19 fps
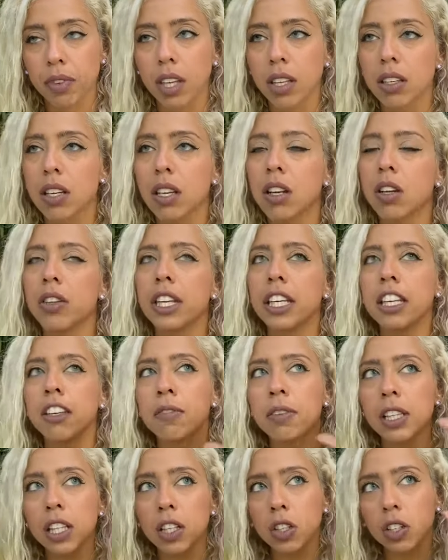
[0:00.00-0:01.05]
You know, they give
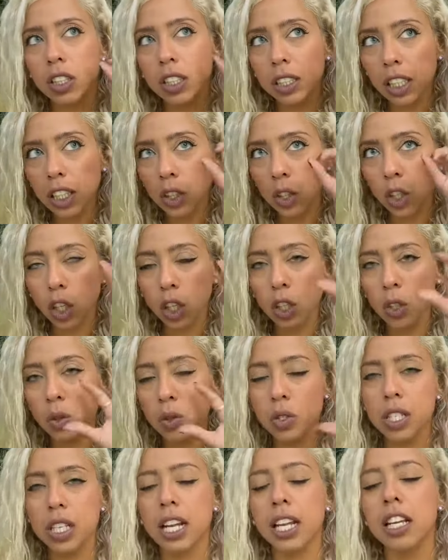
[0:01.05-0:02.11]
me little little
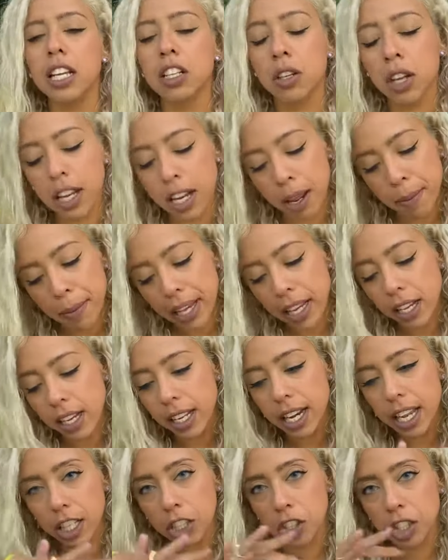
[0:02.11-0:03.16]
clues, and I and, and I make a
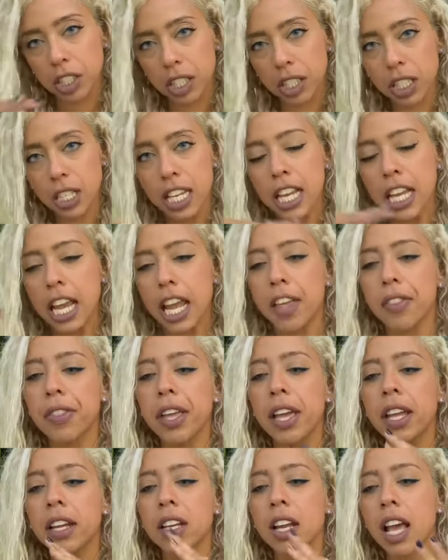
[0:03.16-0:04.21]
connection, and
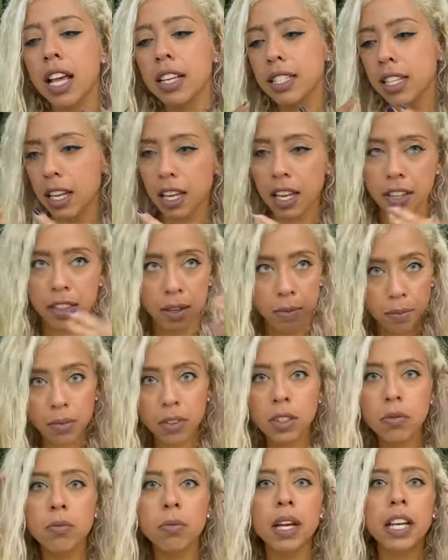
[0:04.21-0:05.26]
then as I and then
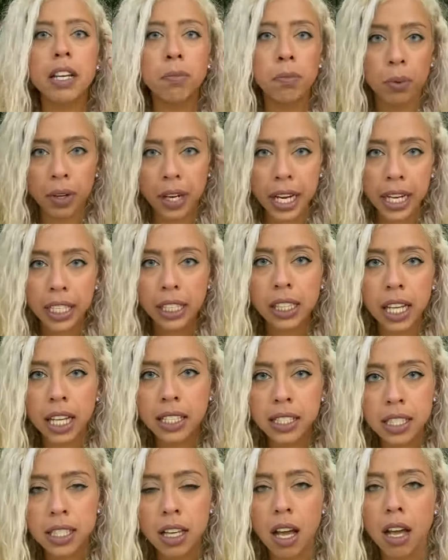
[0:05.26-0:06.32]
my brain
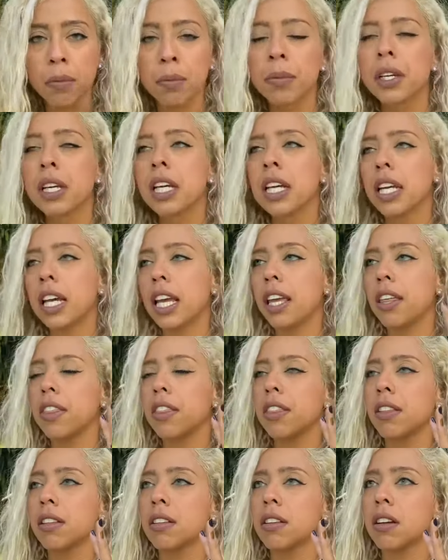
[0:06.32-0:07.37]
lights up,
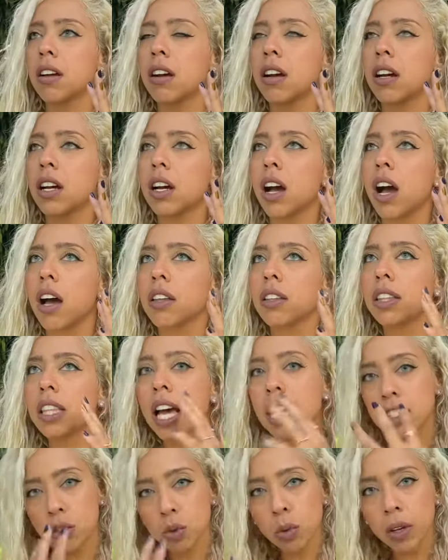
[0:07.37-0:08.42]
and
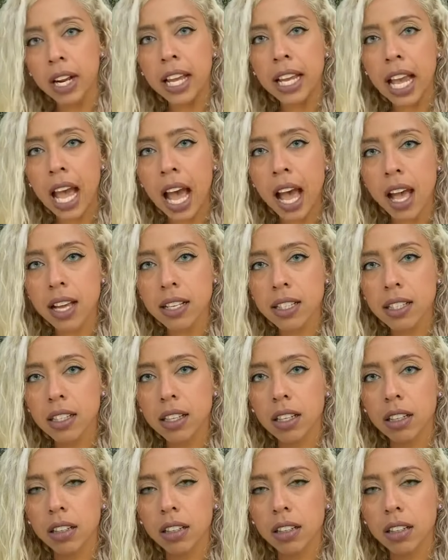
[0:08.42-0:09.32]
that's when I ask.